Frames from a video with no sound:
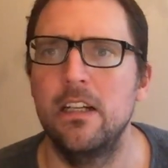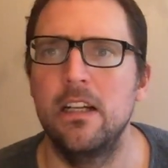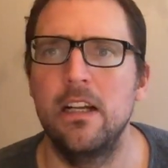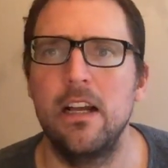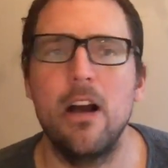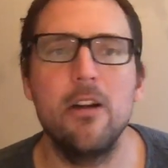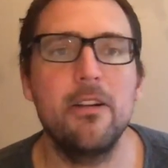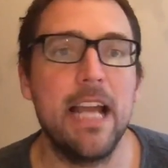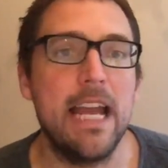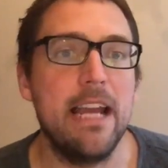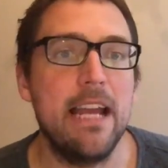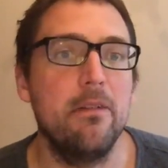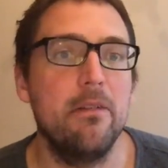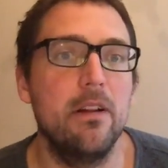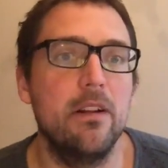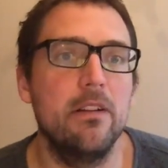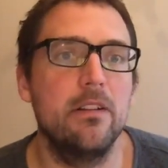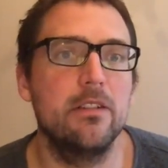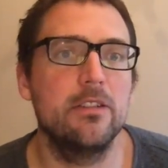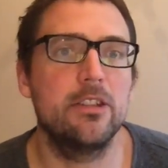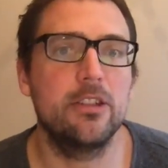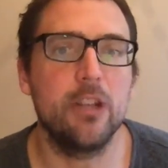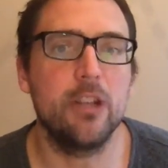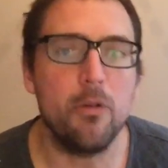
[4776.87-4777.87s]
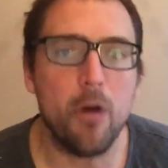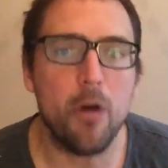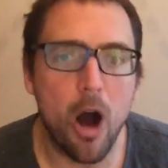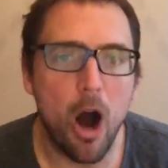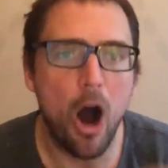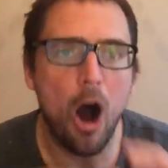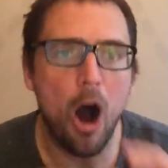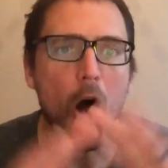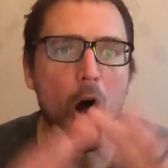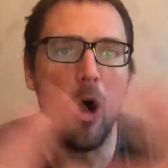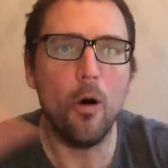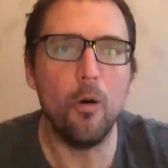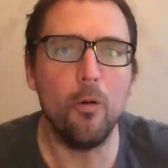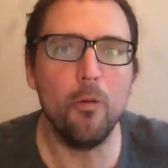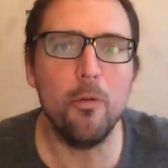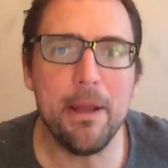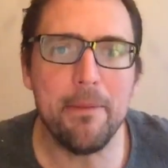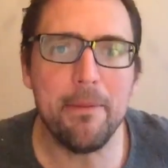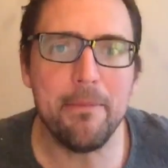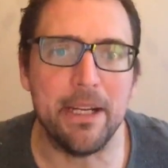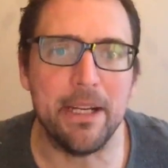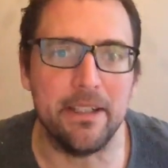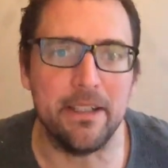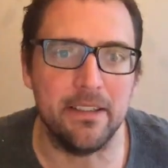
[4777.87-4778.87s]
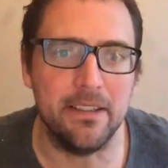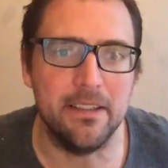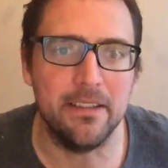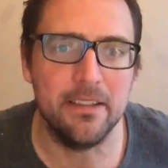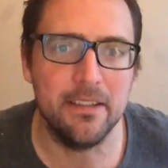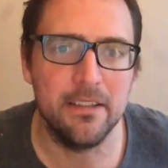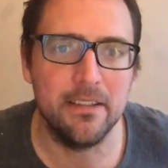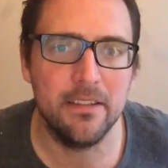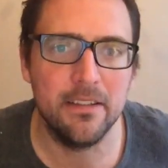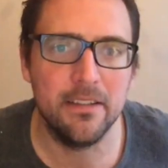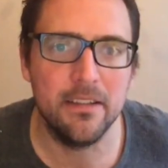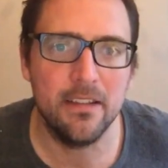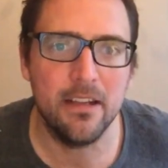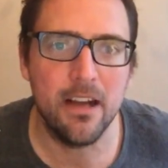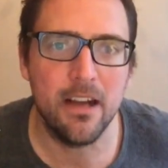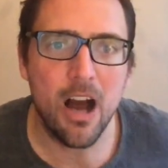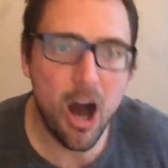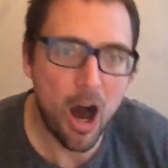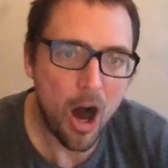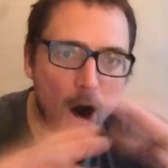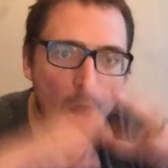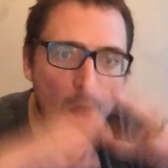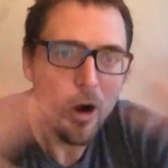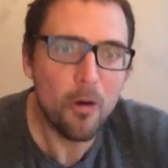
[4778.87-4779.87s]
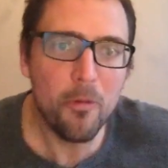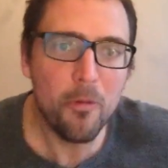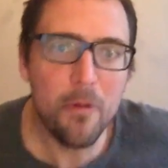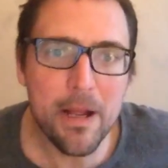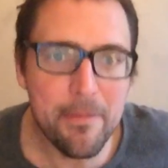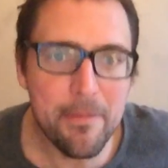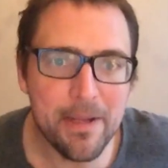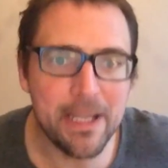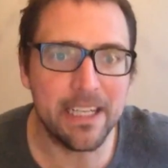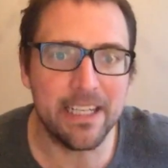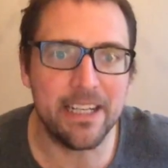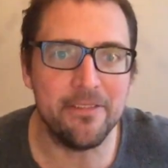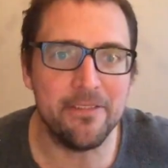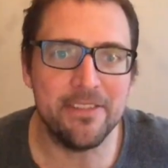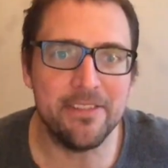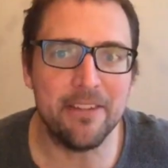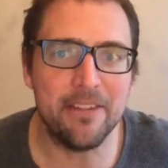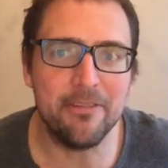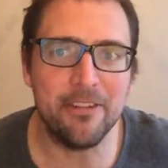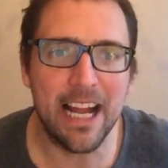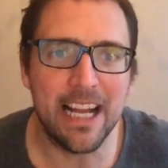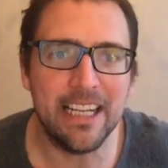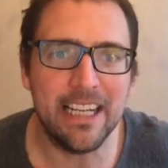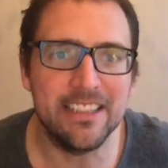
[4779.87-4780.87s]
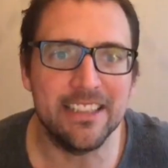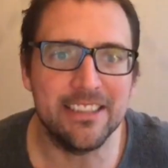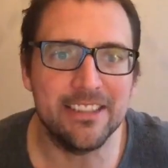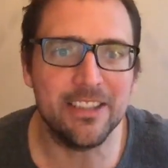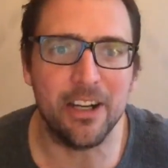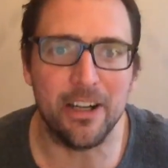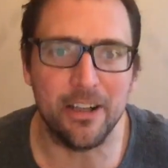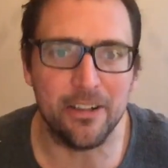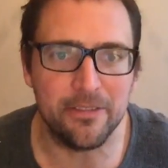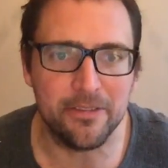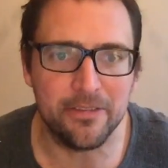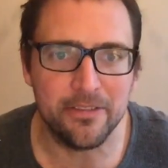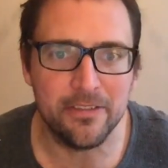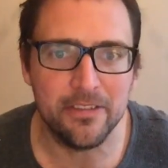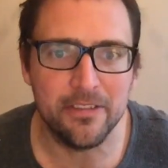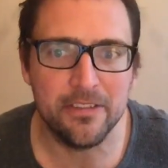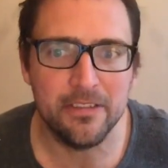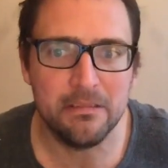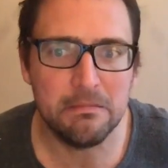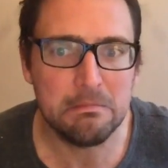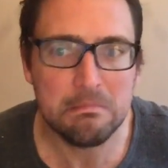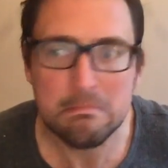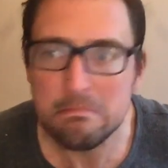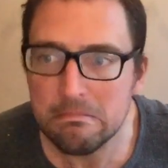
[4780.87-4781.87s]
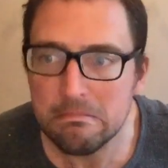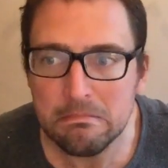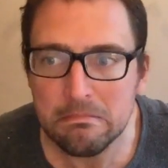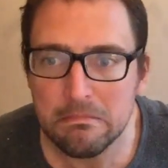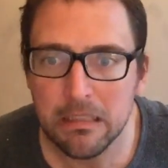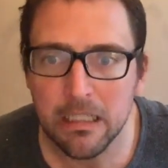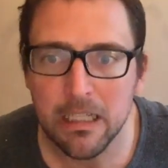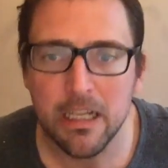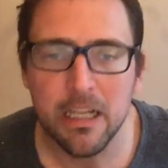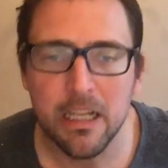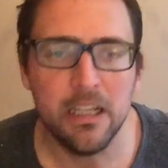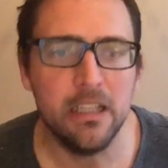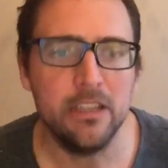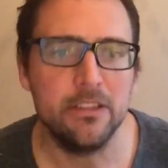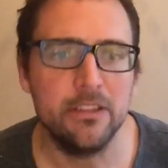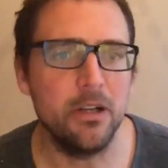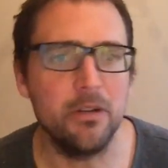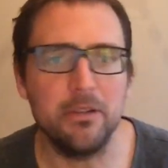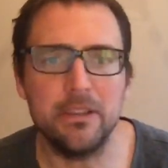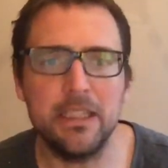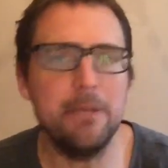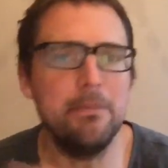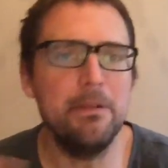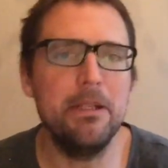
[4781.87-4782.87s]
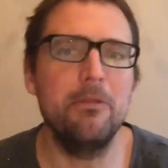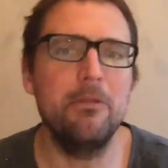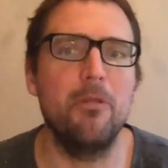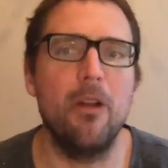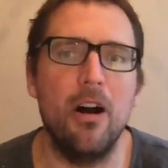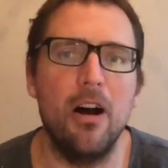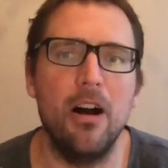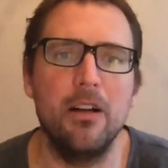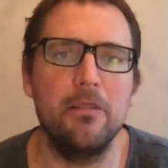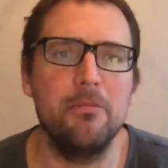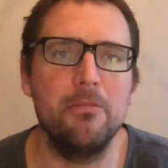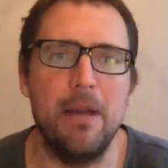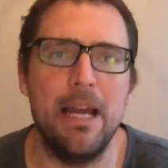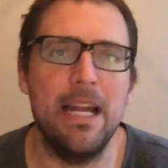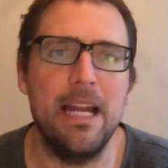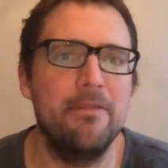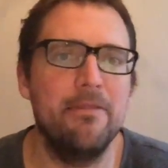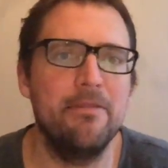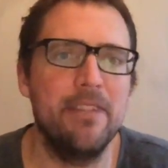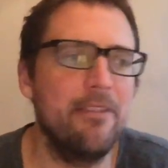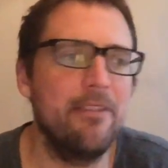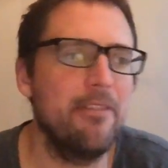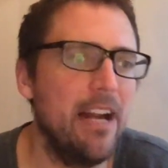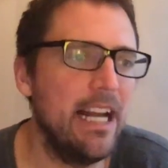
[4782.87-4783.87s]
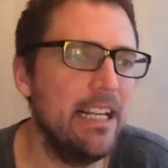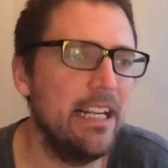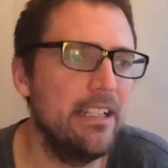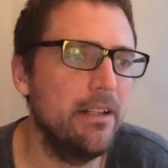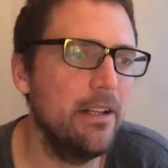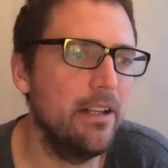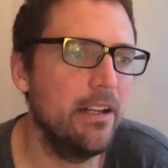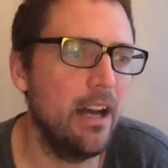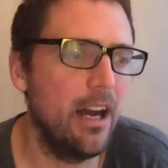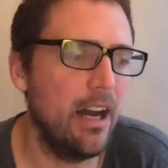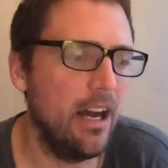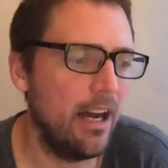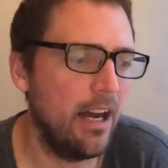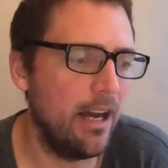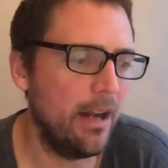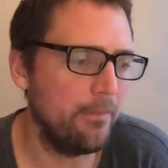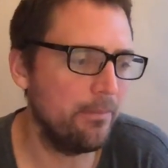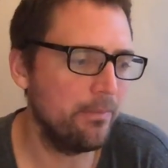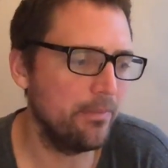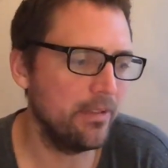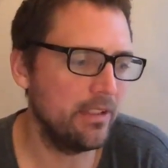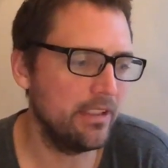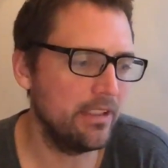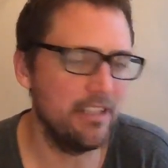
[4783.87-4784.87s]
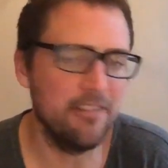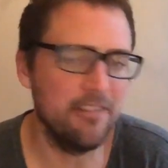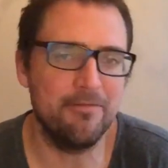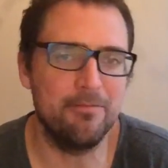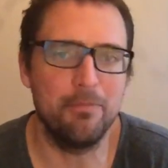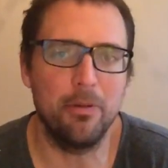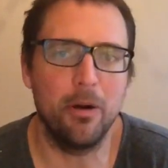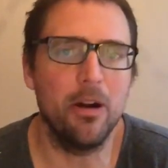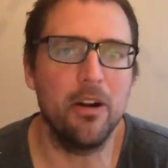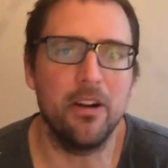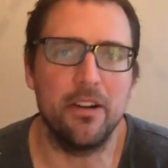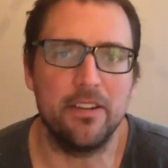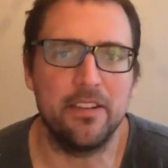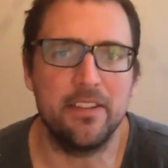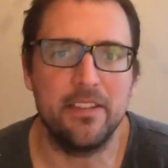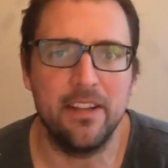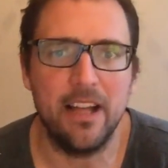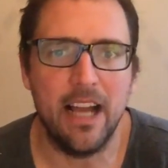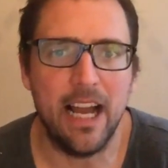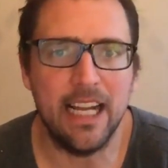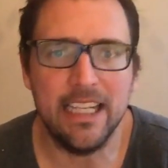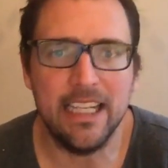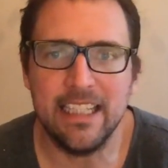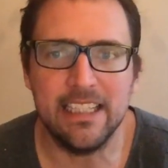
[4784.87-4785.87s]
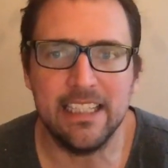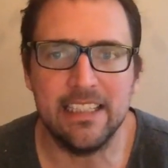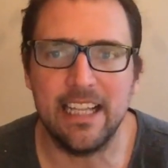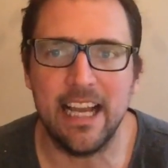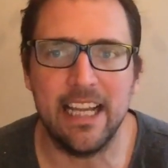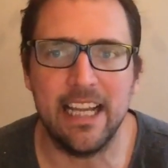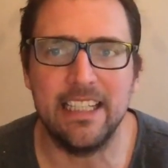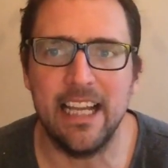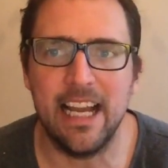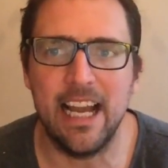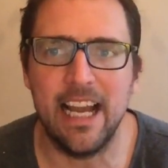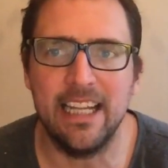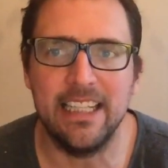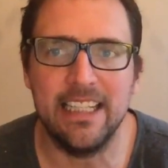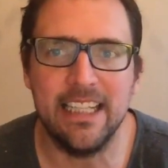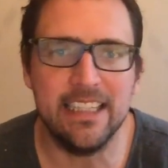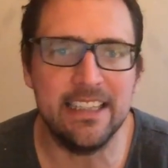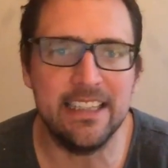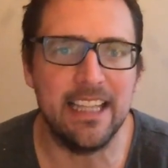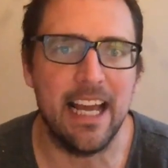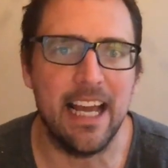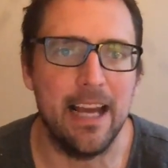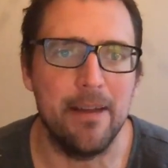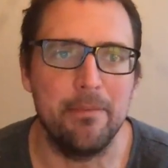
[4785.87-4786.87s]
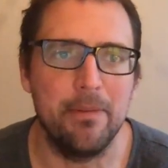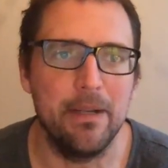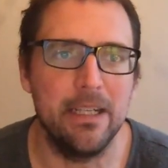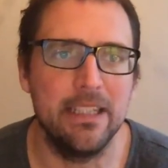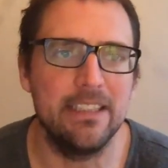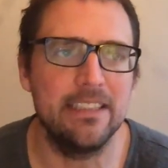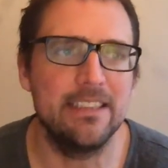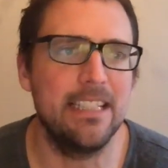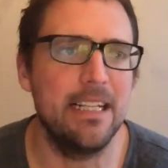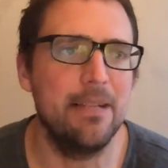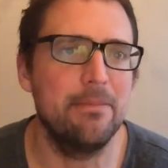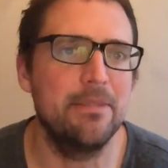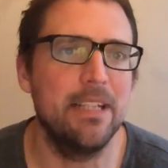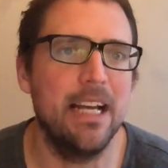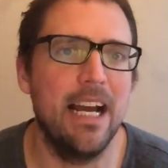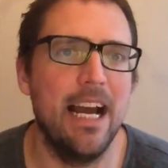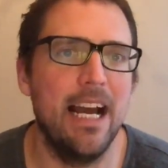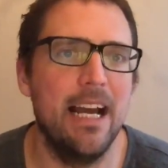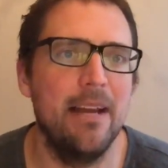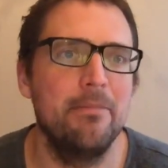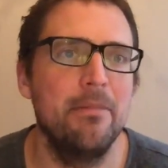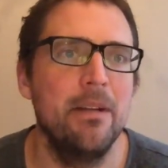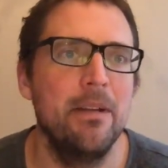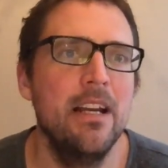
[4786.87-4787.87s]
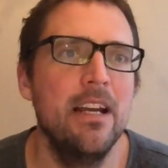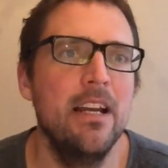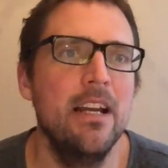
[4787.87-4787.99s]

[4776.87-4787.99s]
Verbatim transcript: Okay, so all women, all women have never had to serve. Don't get me wrong, men have never had to uh, give birth. I get, I get, I get that, but at the same time,